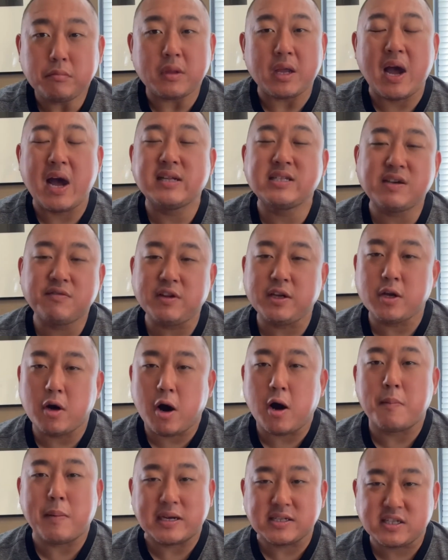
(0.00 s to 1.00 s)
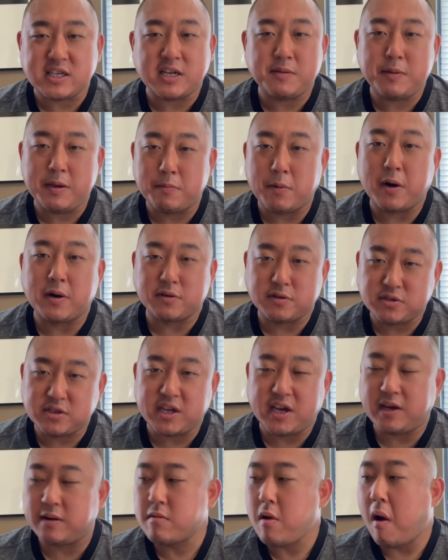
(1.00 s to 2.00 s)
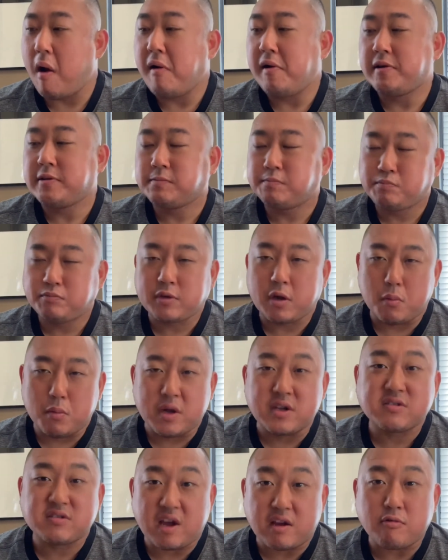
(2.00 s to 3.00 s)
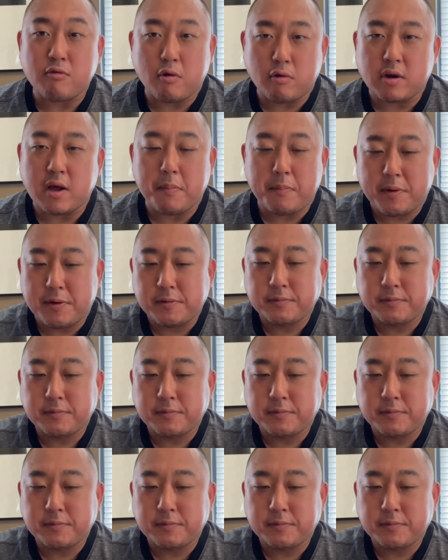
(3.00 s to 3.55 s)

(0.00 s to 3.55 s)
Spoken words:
I definitely know all my city people understand what it's like growing up